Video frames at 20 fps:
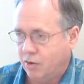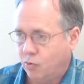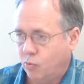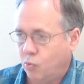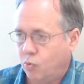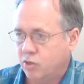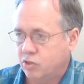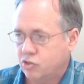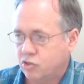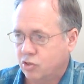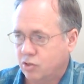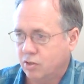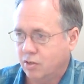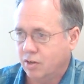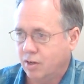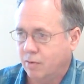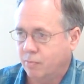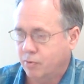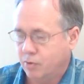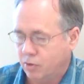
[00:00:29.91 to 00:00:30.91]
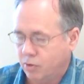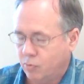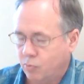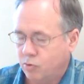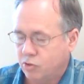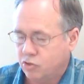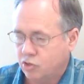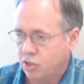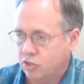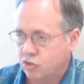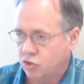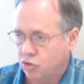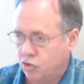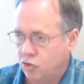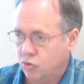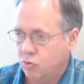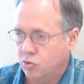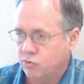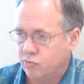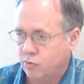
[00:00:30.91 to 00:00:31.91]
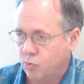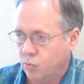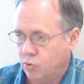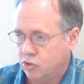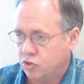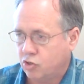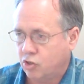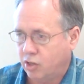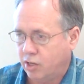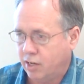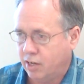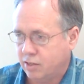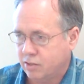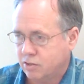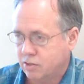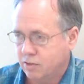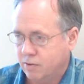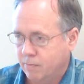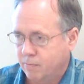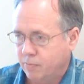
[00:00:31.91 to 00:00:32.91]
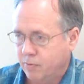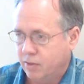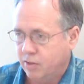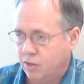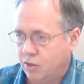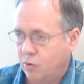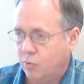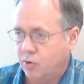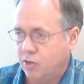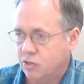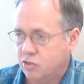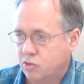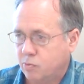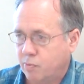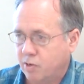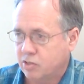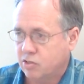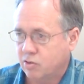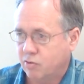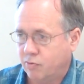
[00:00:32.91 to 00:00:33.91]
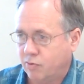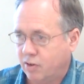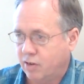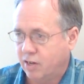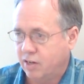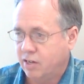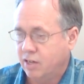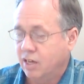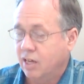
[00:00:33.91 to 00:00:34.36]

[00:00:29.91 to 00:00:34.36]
which I should use for which class. No one has specified.